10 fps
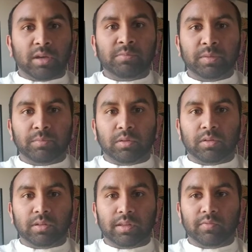The white
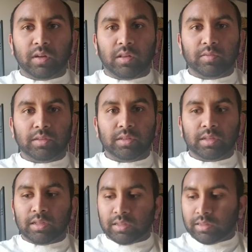people involved
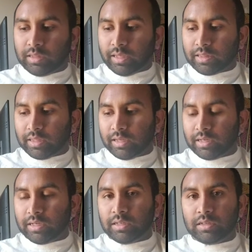think
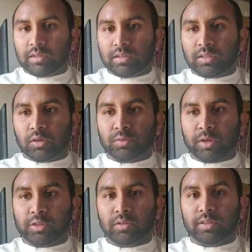they're so
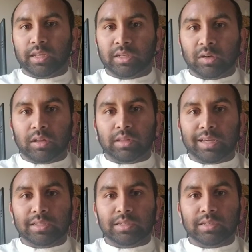special. They know all
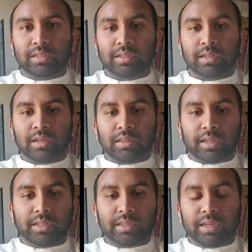the answers.
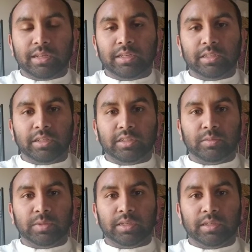that they need to
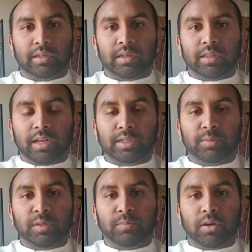teach me, that
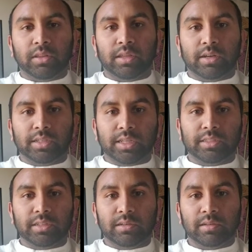need to be a part of their
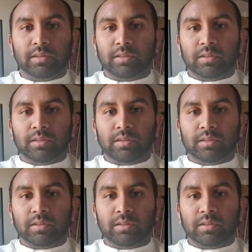agenda.